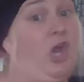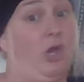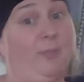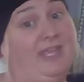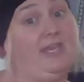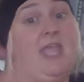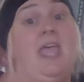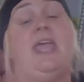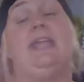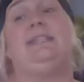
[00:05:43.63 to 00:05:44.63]
of hermit
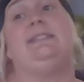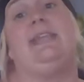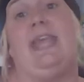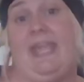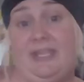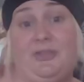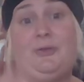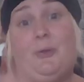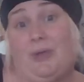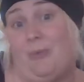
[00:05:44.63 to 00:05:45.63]
and say, you
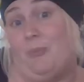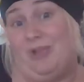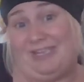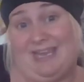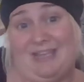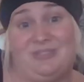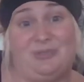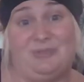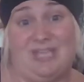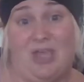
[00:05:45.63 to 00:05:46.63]
know, okay, what can I
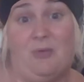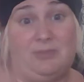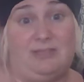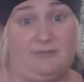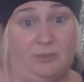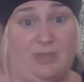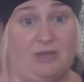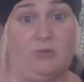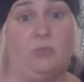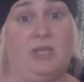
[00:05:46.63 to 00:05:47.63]
do to help me feel
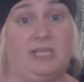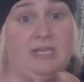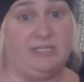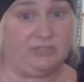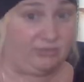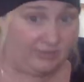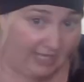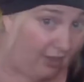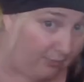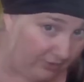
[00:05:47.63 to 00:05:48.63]
better? What can I do to
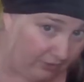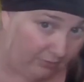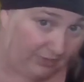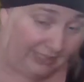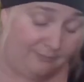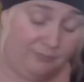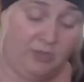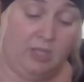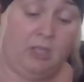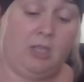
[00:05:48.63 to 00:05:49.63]
help heal me?
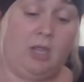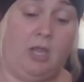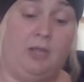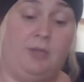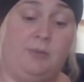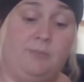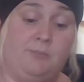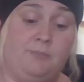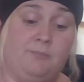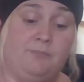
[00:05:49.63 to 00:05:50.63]

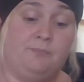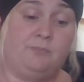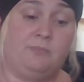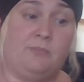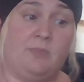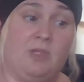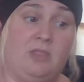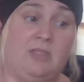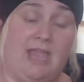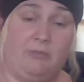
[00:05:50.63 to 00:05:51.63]
Um,
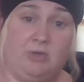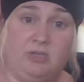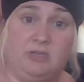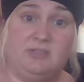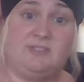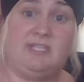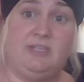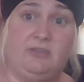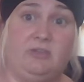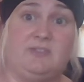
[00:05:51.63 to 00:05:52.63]
light workers
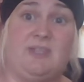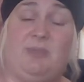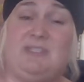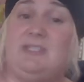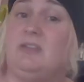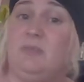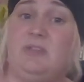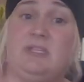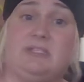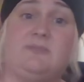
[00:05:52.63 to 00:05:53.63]
healers have been dealing
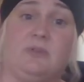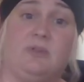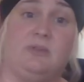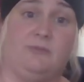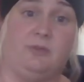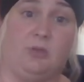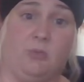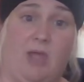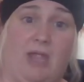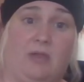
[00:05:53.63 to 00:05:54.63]
with this for for a
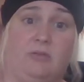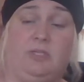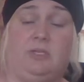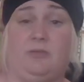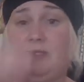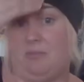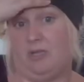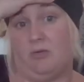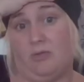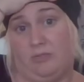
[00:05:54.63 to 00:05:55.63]
while you know they've
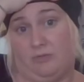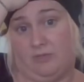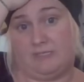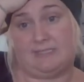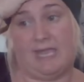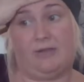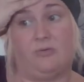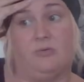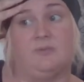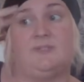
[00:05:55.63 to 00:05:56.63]
been going through these
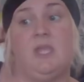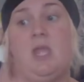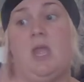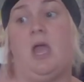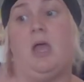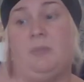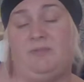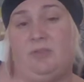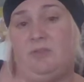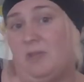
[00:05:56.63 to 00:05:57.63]
cycles um,
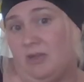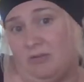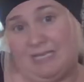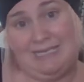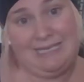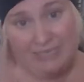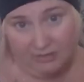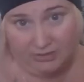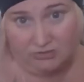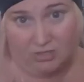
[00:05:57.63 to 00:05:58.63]
if you've been on any
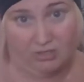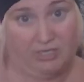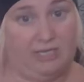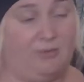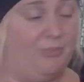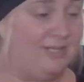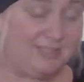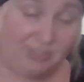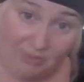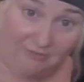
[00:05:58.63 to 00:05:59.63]
healing journey
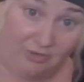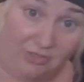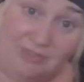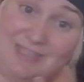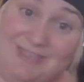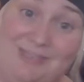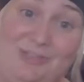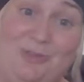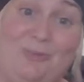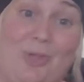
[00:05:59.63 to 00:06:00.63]
whatsoever then
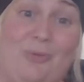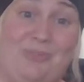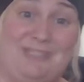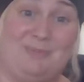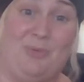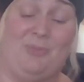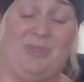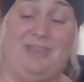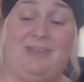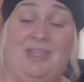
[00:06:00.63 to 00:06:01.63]
you know this
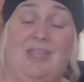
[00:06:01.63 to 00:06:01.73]
moment